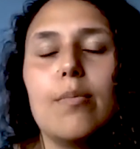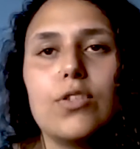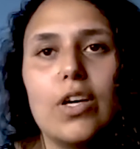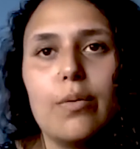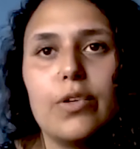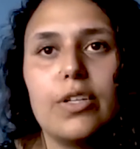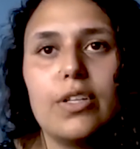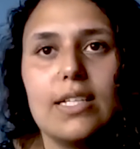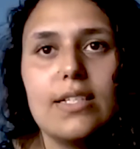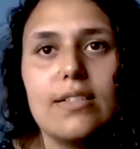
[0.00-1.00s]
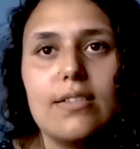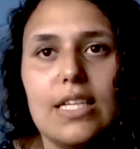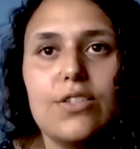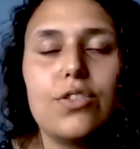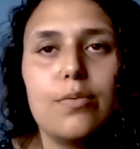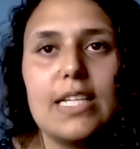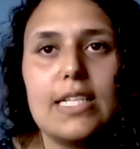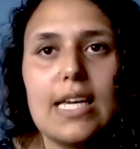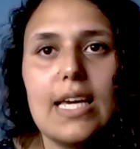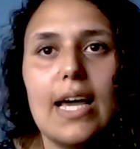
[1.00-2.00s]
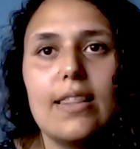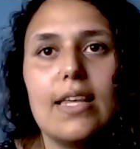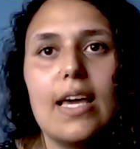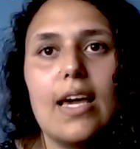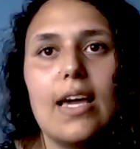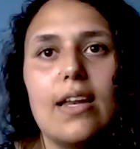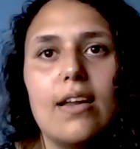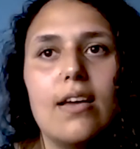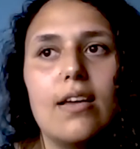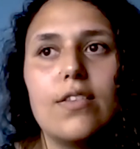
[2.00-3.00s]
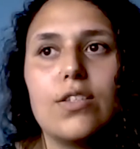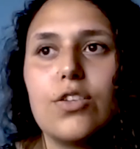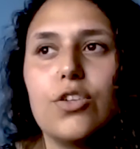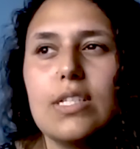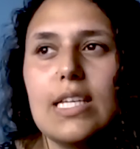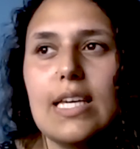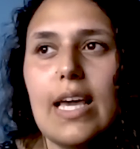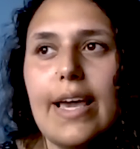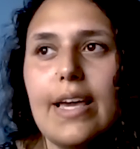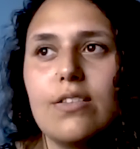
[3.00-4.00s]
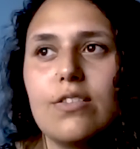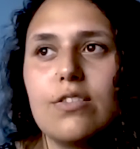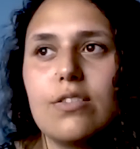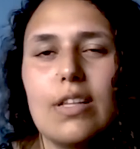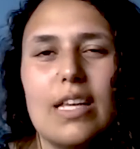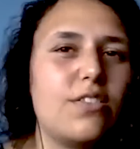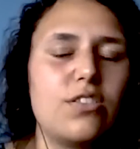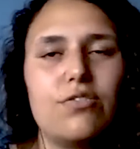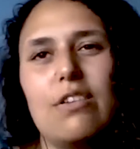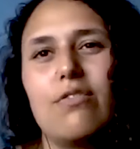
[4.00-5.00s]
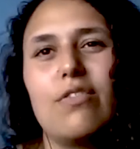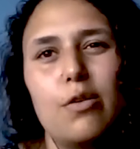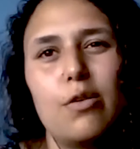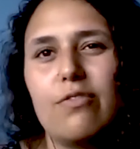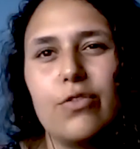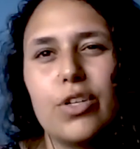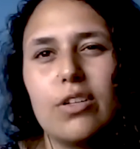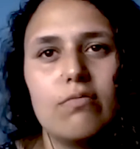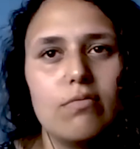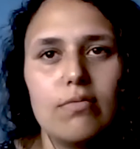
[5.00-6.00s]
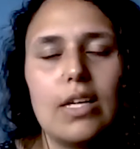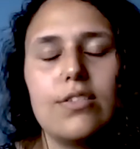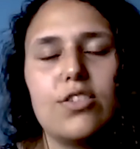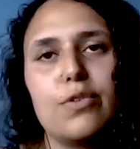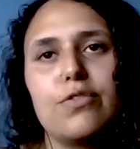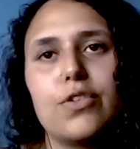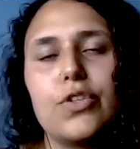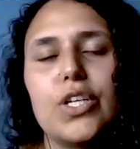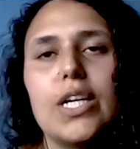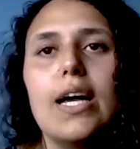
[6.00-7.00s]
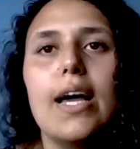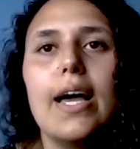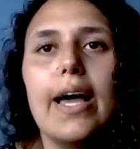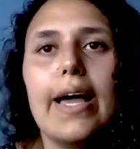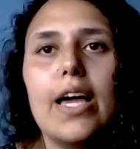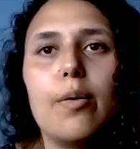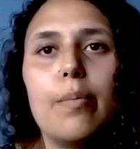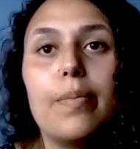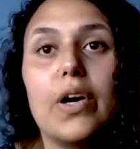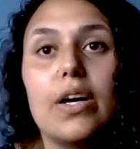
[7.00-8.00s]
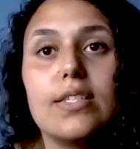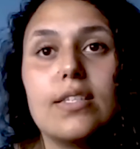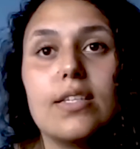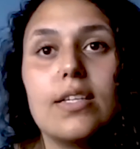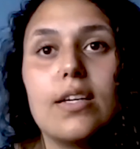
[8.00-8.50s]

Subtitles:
So I will teach through my day, and then the school day ends like just round about 4, just before 4. But